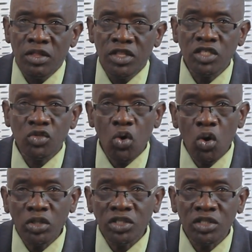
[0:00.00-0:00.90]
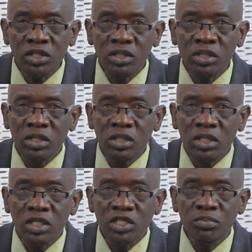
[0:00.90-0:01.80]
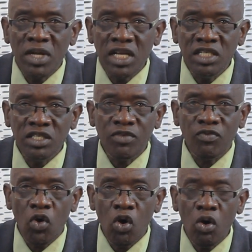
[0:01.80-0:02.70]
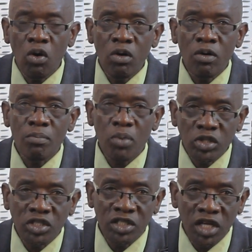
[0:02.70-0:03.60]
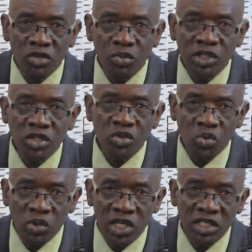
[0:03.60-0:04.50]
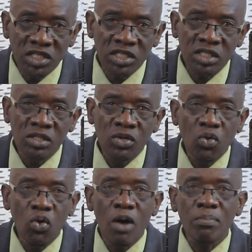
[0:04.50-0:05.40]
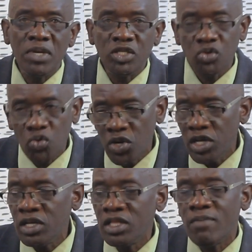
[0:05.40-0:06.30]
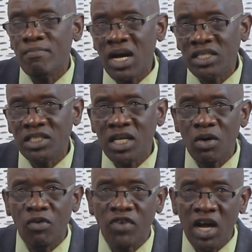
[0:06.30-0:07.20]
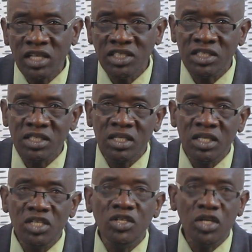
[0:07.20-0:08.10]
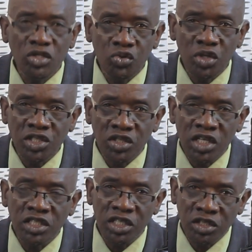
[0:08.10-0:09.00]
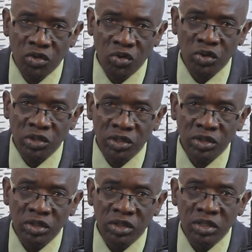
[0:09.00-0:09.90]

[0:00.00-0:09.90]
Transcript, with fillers: This course is meant for postgraduate students who are pursuing the Master of Arts in Education and Technology.